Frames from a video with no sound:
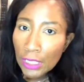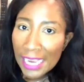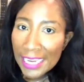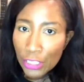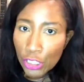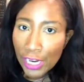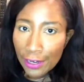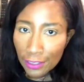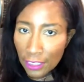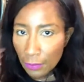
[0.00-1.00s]
Like,
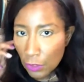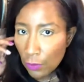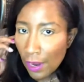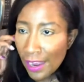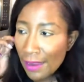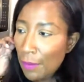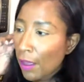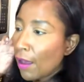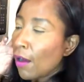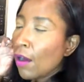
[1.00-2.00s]
share, and subscribe
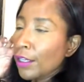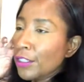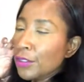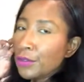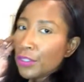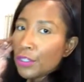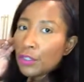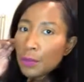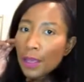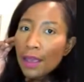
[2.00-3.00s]
on
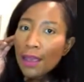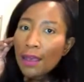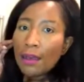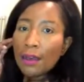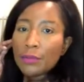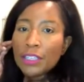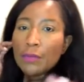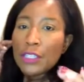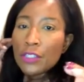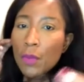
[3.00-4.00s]
YouTube. Give
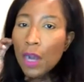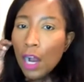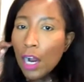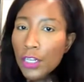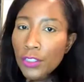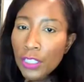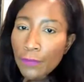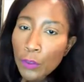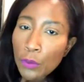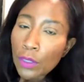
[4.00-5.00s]
me some hearts
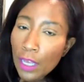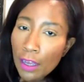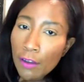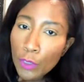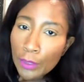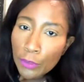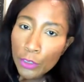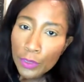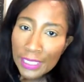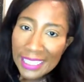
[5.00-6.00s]
if you love what I'm
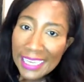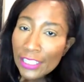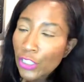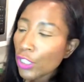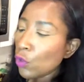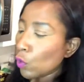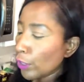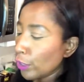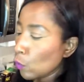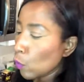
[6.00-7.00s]
doing in the kitchen
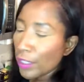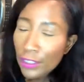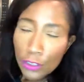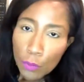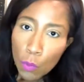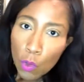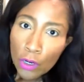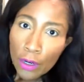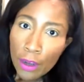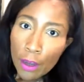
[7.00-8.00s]
or you want to do
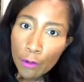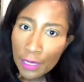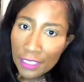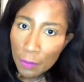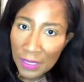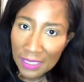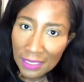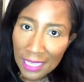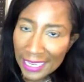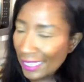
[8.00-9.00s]
more
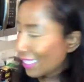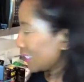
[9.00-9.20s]
recipes like